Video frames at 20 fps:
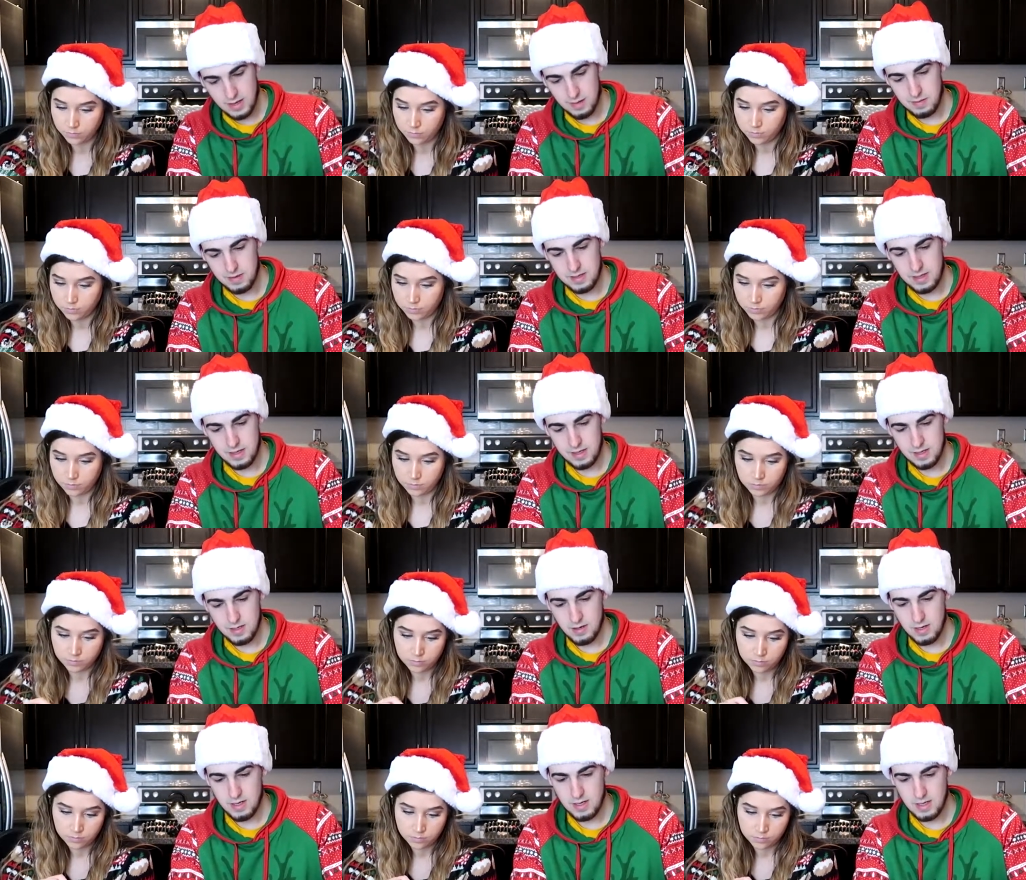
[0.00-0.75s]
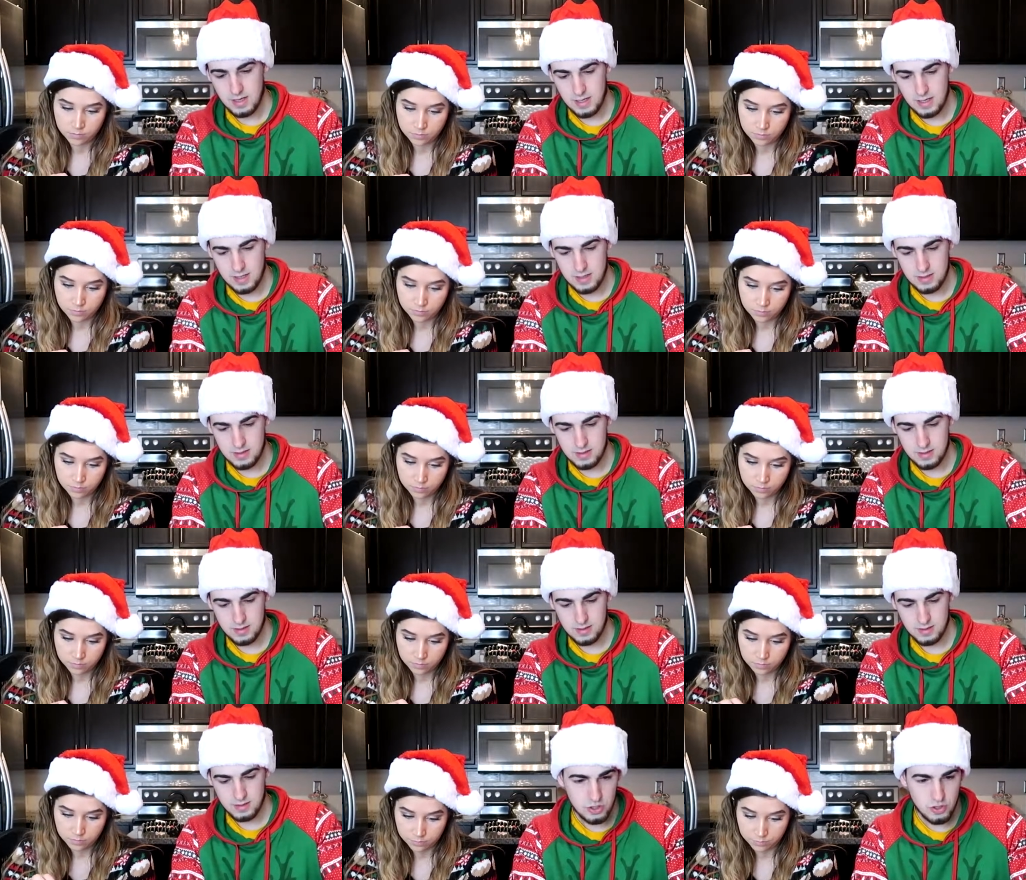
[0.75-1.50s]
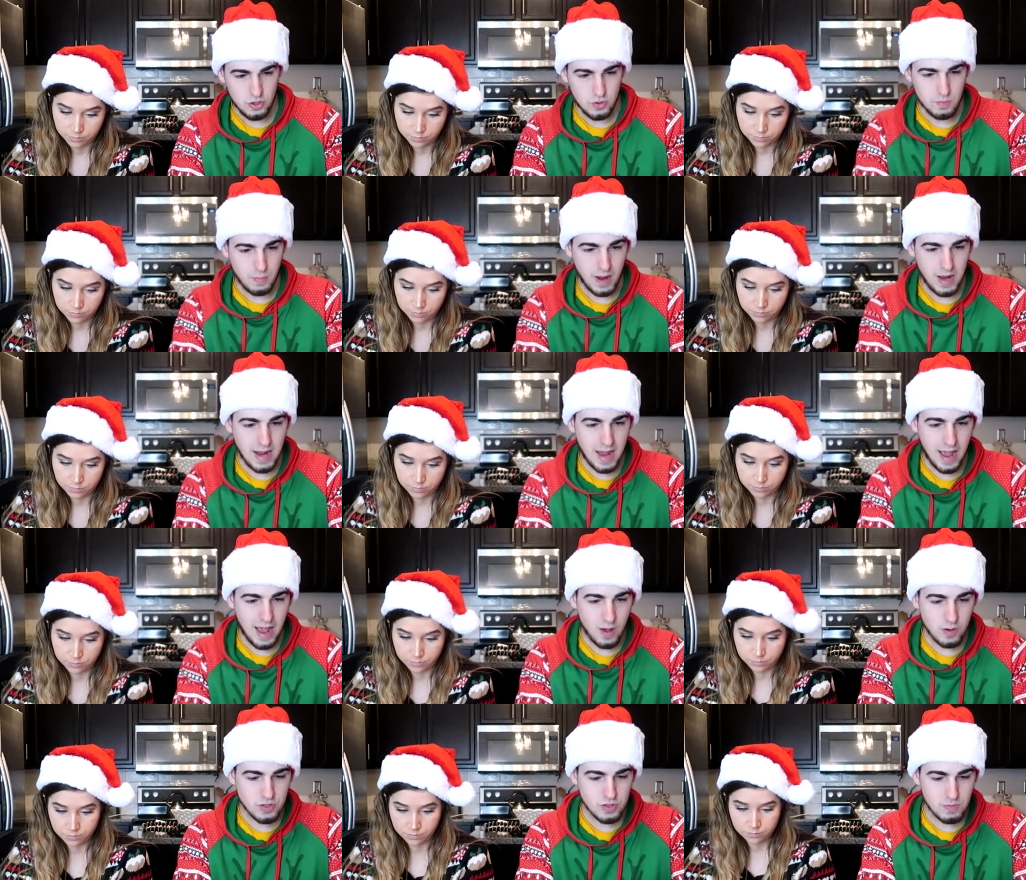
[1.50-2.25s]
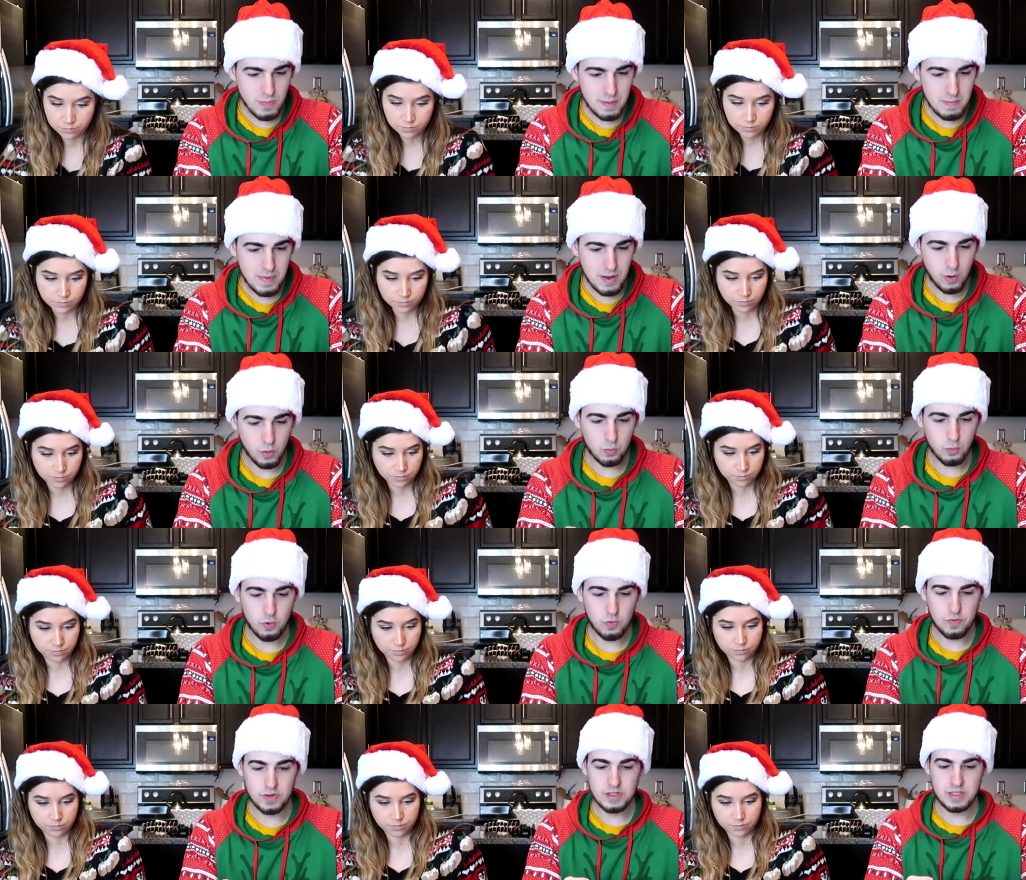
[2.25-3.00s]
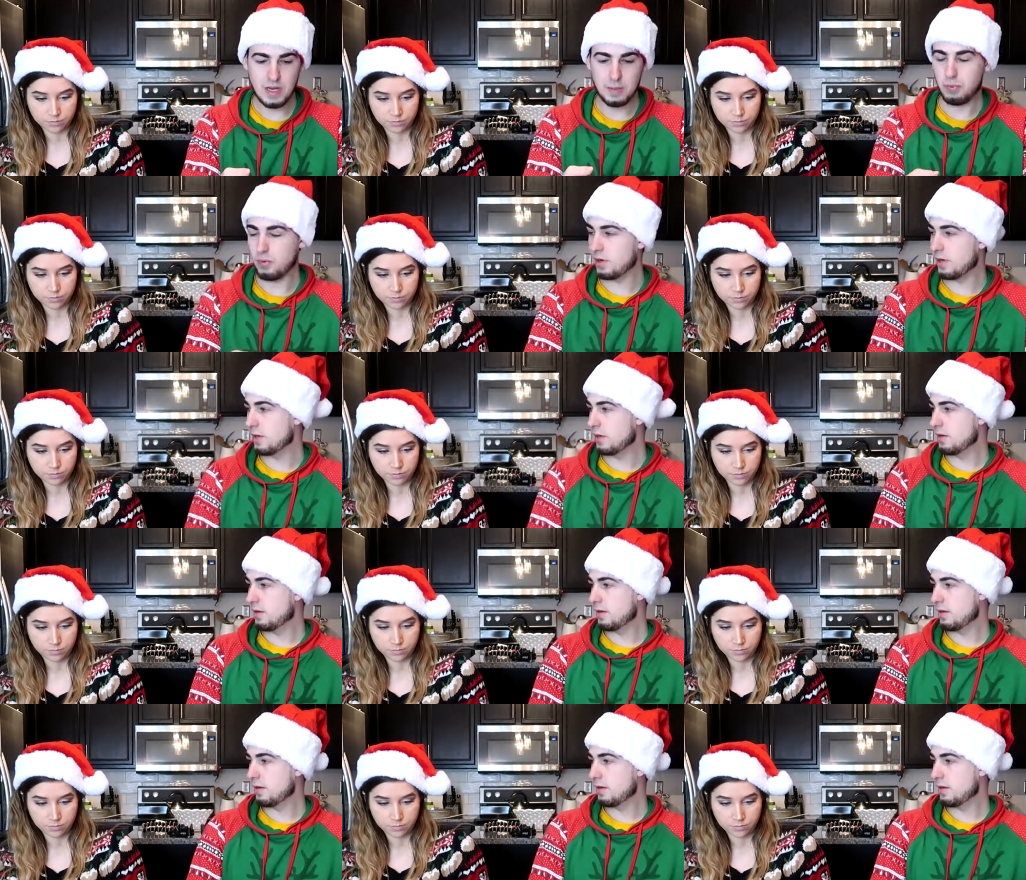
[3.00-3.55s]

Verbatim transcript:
Speaker 1: time to decorate, I guess. Dude, my house, my middle roof is separated.